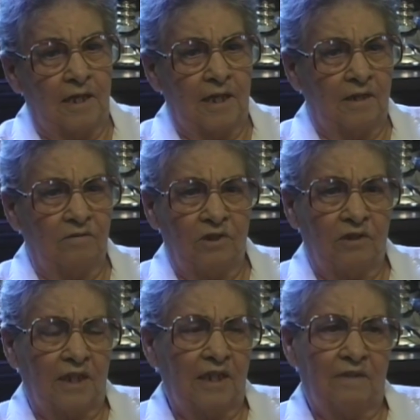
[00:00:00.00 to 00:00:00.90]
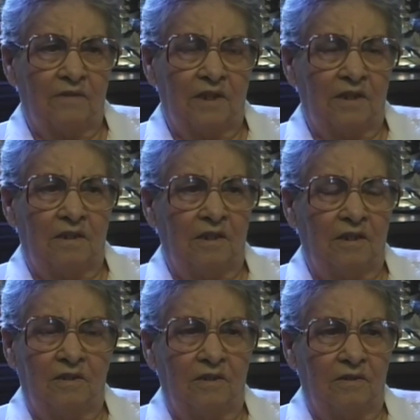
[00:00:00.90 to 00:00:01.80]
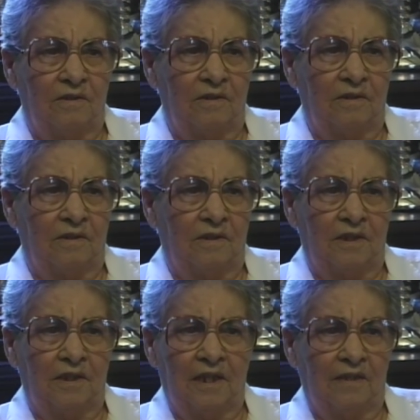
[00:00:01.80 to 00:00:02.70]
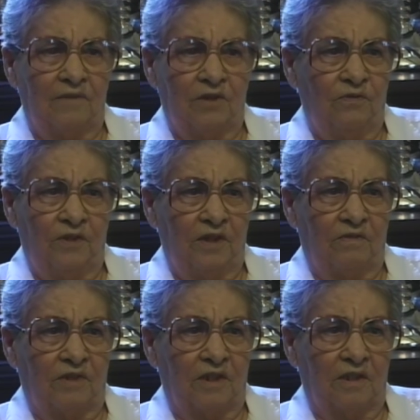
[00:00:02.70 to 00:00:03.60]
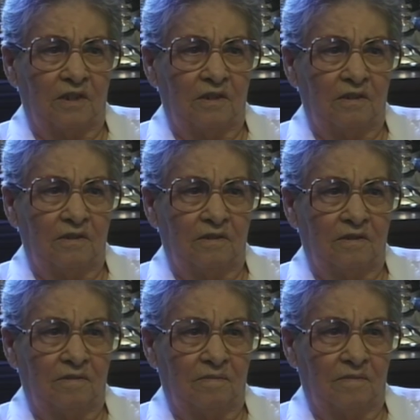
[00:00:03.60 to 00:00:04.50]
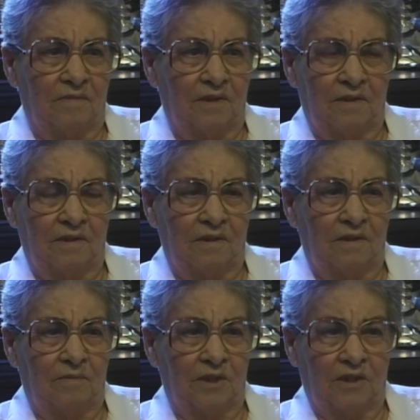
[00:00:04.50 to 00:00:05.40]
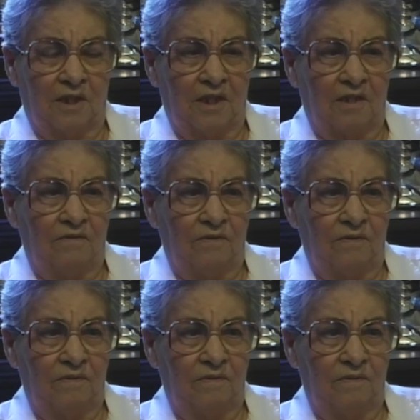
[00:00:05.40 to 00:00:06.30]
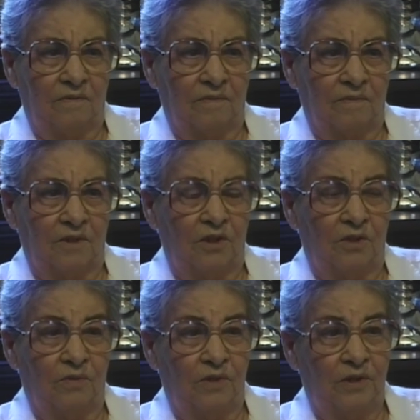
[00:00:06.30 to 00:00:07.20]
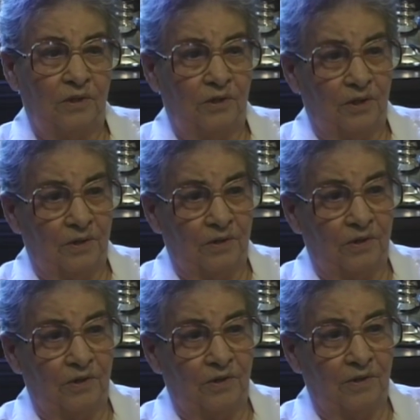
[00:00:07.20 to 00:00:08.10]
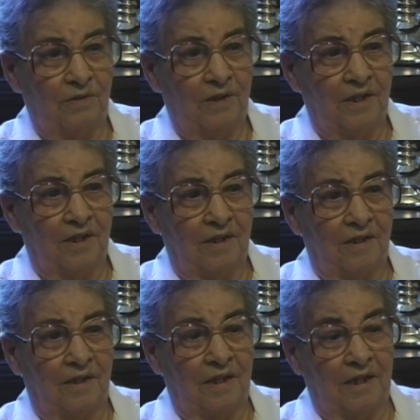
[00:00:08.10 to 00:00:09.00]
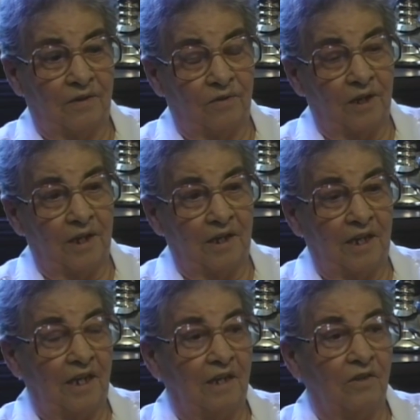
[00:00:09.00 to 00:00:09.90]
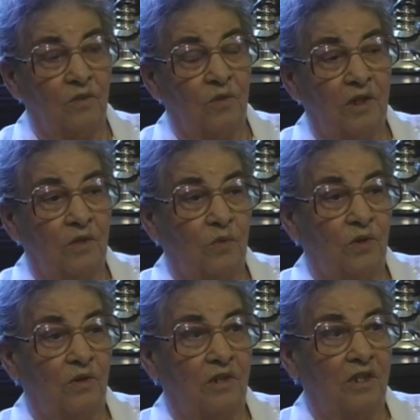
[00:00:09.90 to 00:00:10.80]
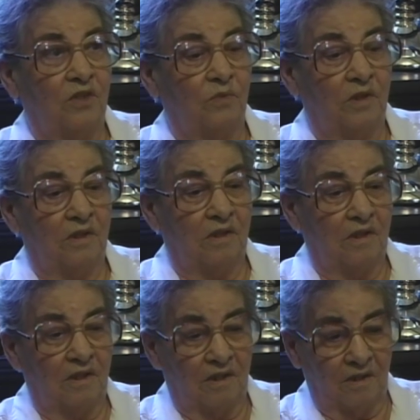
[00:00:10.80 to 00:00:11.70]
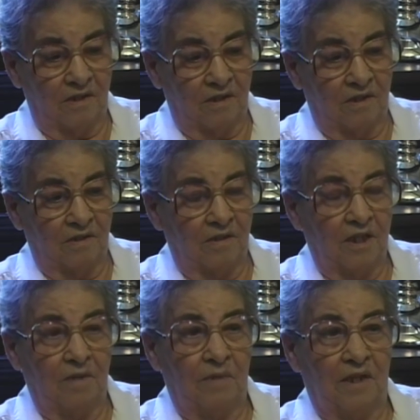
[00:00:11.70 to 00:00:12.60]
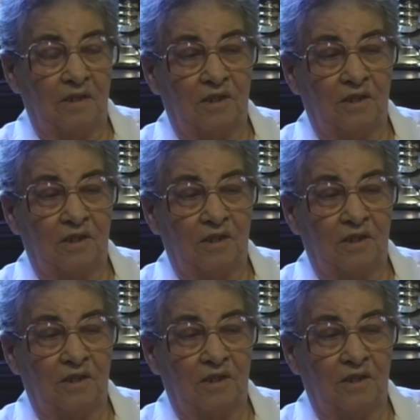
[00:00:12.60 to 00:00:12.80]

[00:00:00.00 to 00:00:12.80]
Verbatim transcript: I don't know. I never did uh, did have no fear of nothing uh, myself. You know, when you're younger, you know. Uh, now, right now, the way the world is, we uh, think about